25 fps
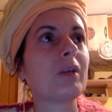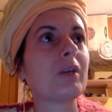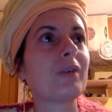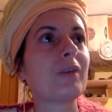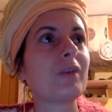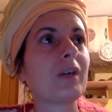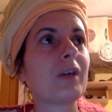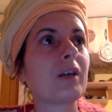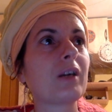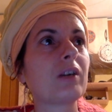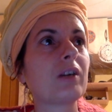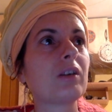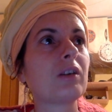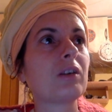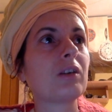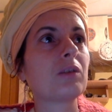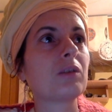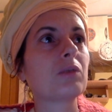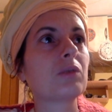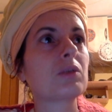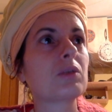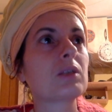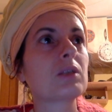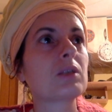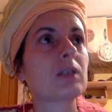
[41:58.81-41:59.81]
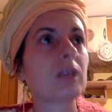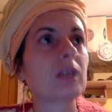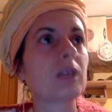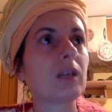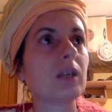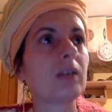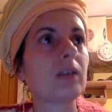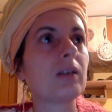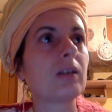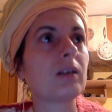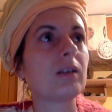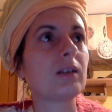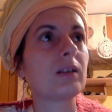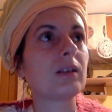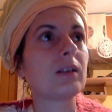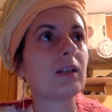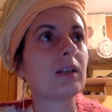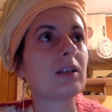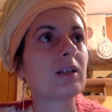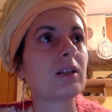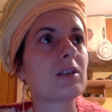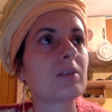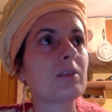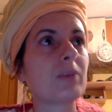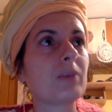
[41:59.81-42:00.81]
if I continue to stay there in
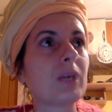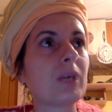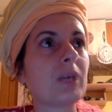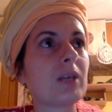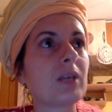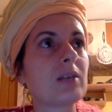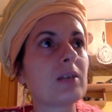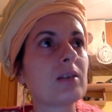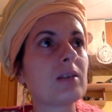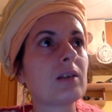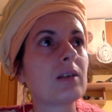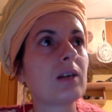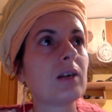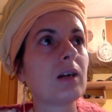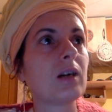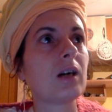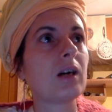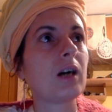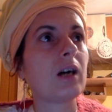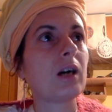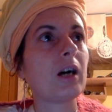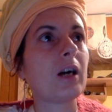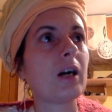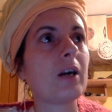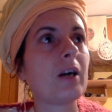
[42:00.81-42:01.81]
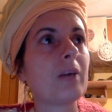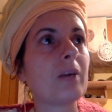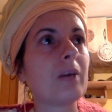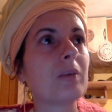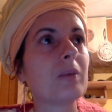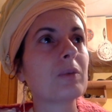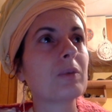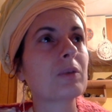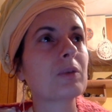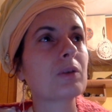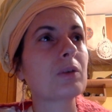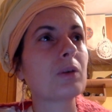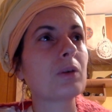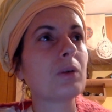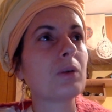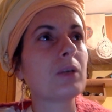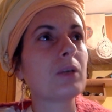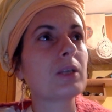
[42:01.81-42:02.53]
that space, I am slowly